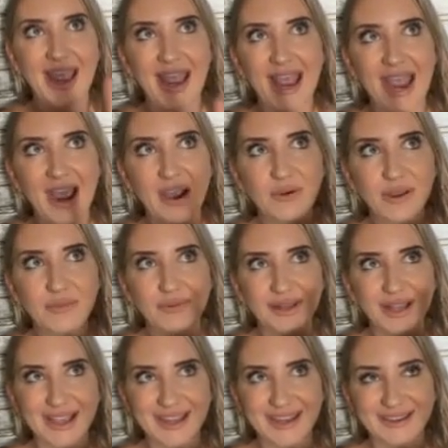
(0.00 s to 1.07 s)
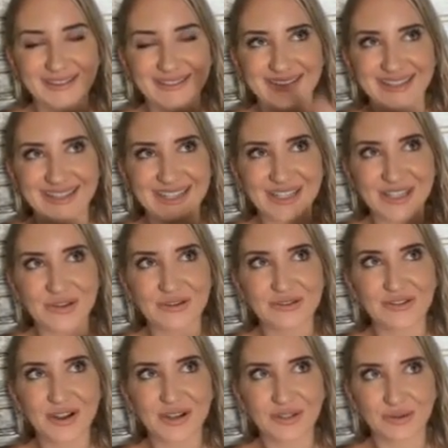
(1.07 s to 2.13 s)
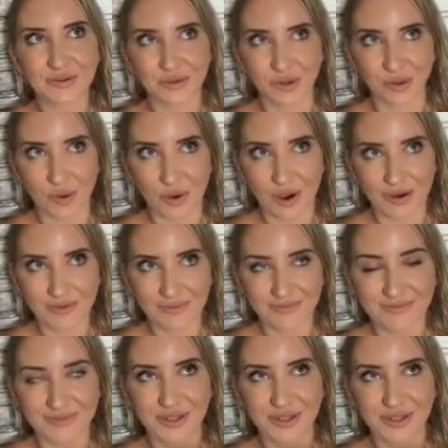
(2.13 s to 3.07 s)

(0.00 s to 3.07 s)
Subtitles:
How we play with this universal law